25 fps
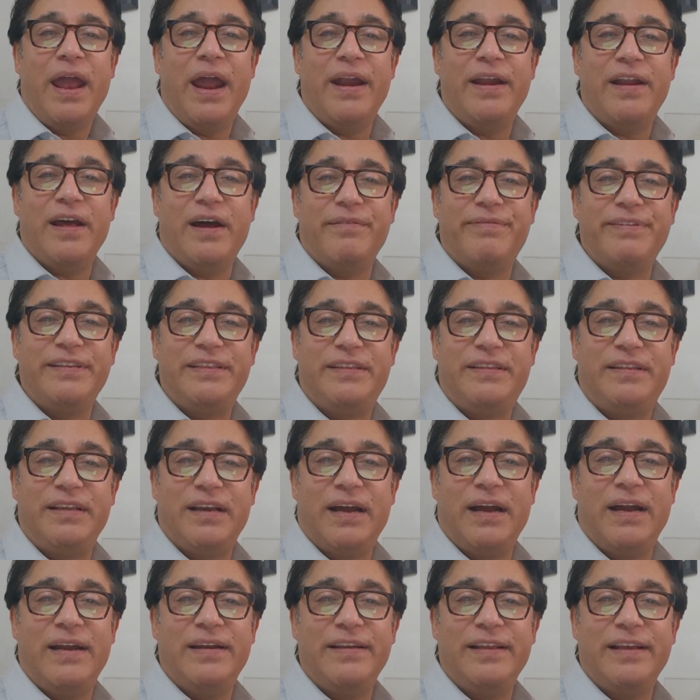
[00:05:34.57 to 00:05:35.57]
and
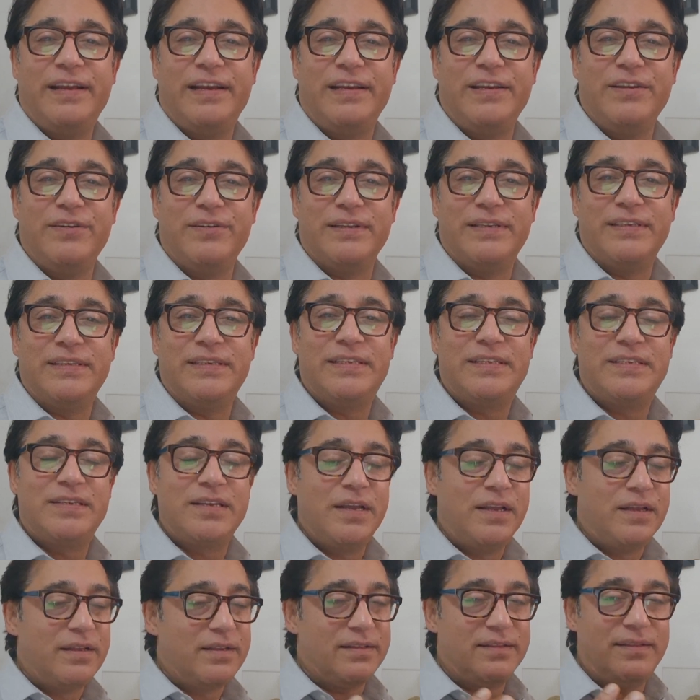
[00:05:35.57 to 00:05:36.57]
avidya and
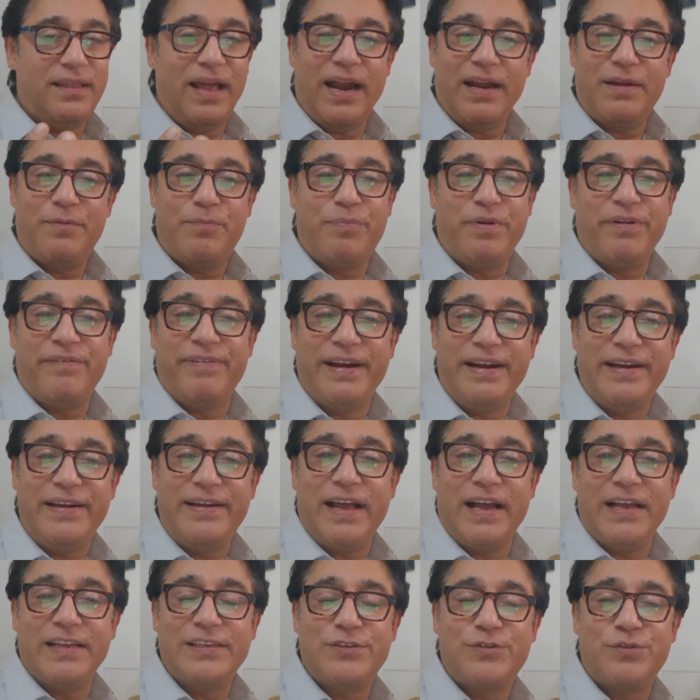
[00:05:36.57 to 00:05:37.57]
ignorance that
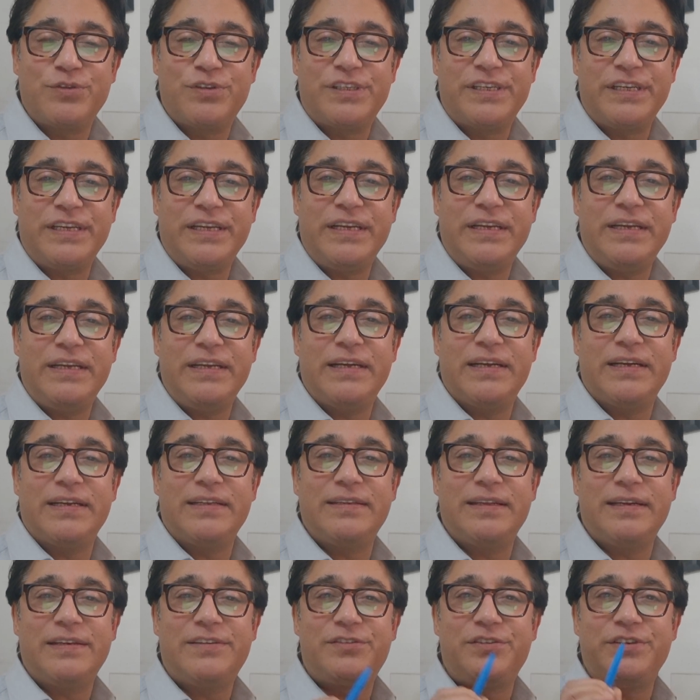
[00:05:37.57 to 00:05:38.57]
prevent us to see
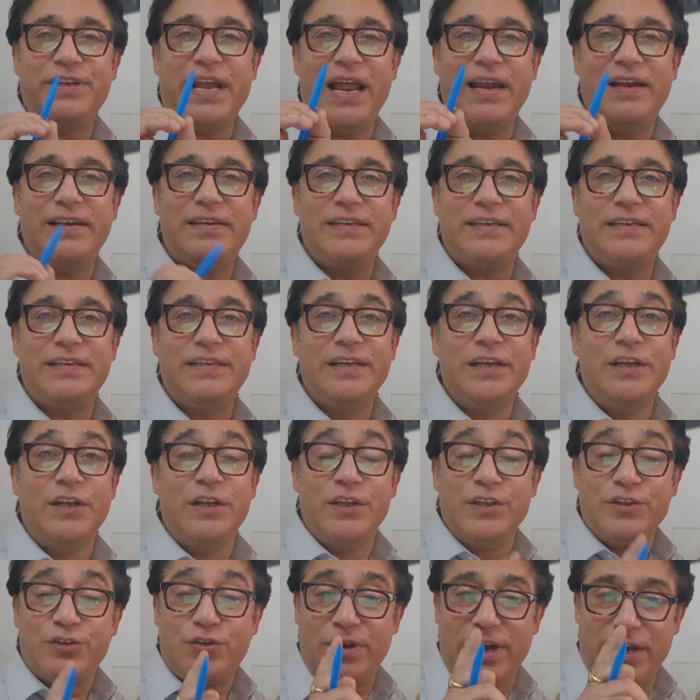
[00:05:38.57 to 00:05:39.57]
that reality.
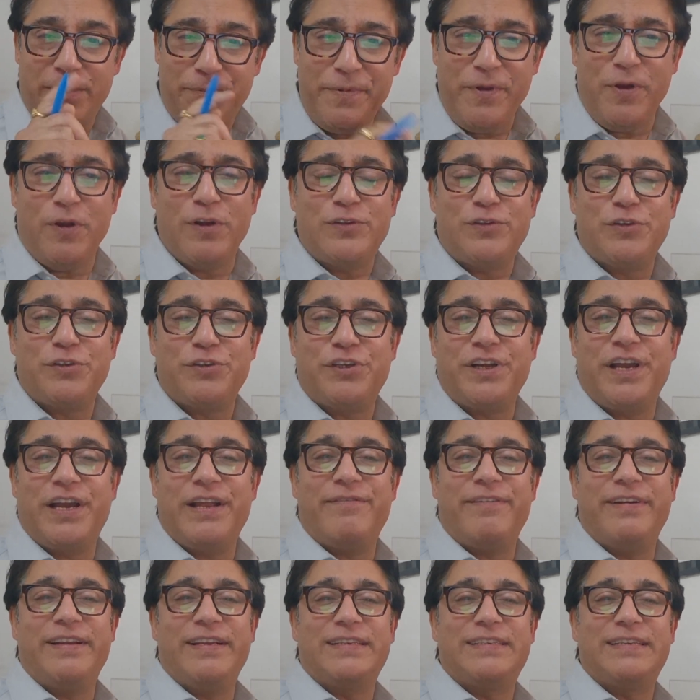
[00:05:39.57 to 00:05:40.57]
So let me also
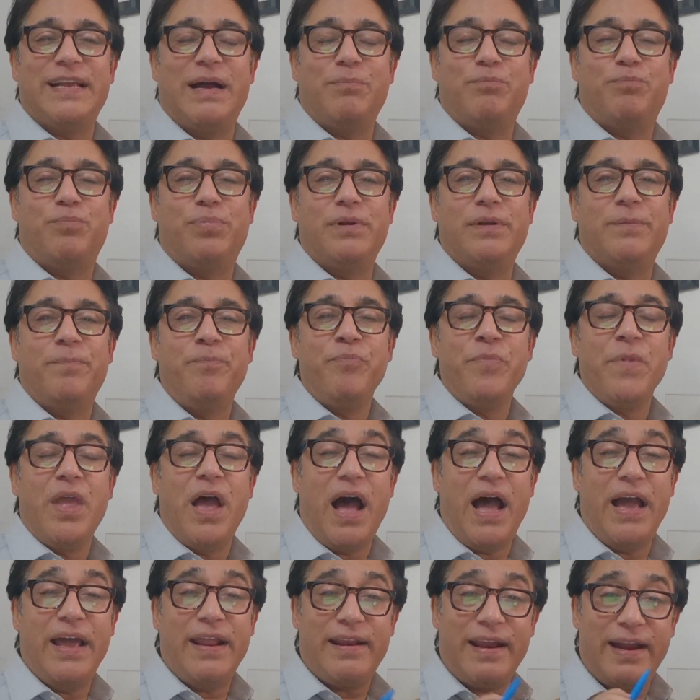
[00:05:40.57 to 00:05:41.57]
share one example.
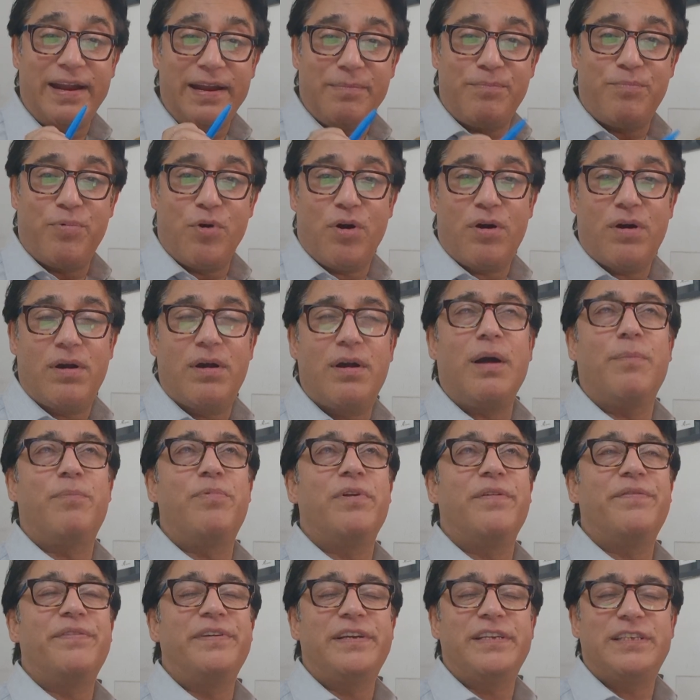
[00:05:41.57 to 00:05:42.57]
I read a book a
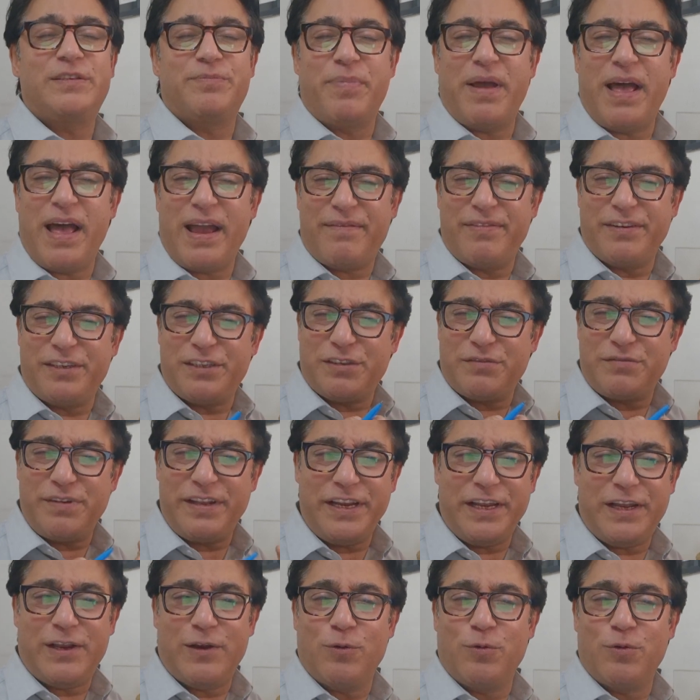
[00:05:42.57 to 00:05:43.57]
couple of years back which is
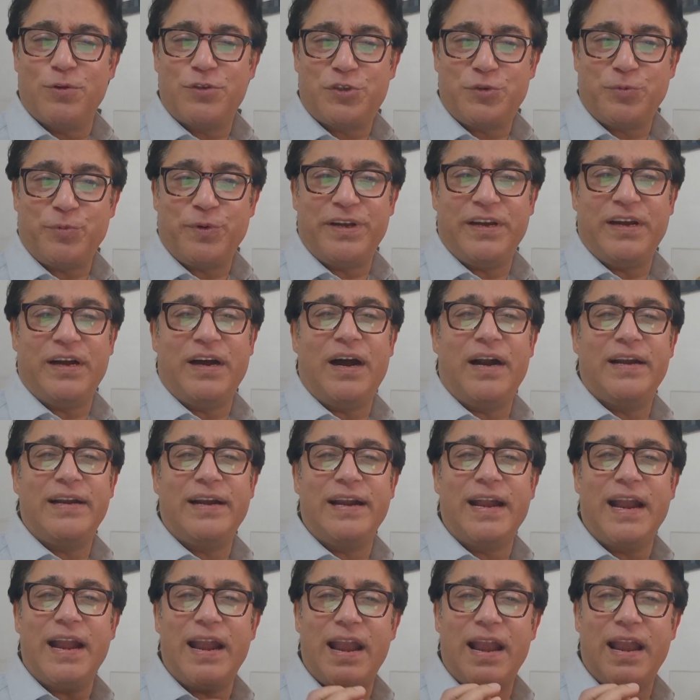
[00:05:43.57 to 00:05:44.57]
very close to my heart,
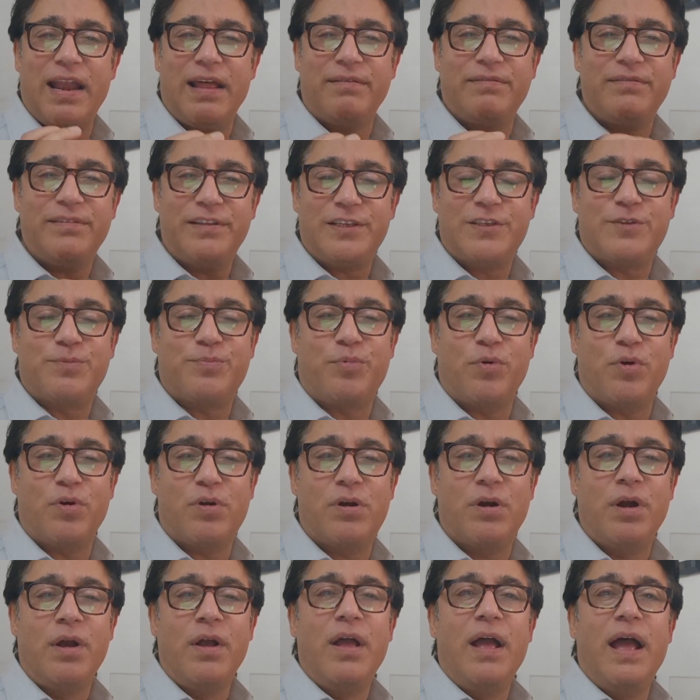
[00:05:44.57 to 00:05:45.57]
and I love this
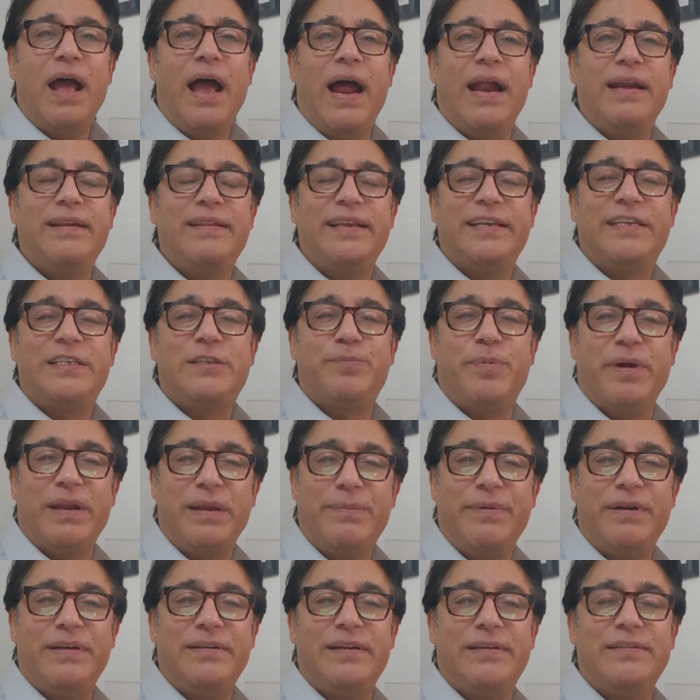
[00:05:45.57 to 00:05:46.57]
book and the
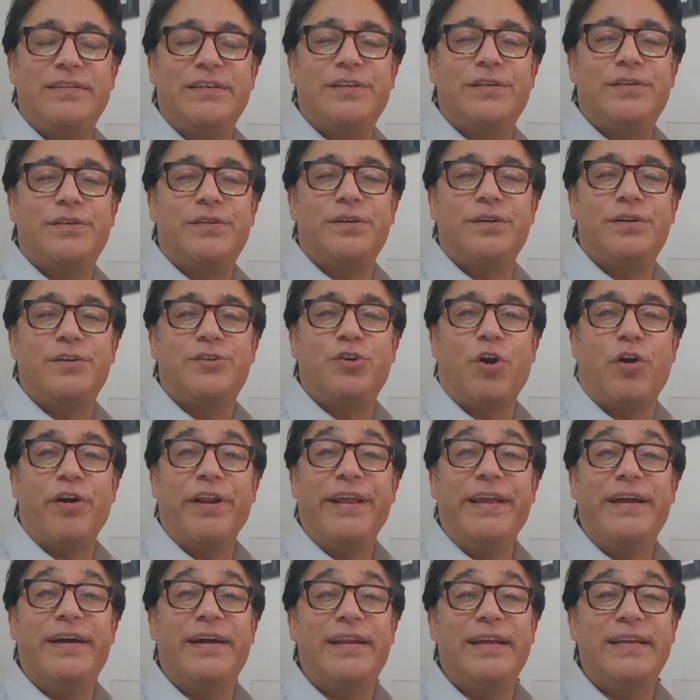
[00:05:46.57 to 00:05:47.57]
experiment that
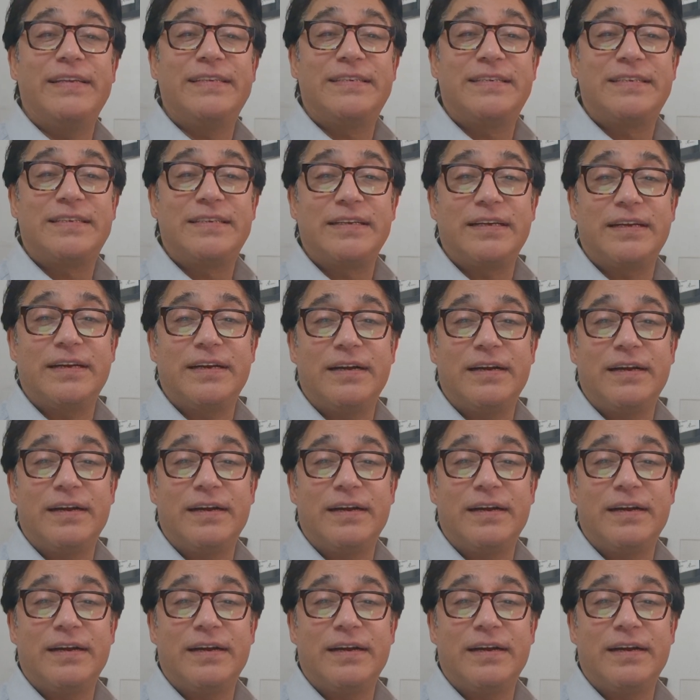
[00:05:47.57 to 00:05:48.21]
Schrodinger has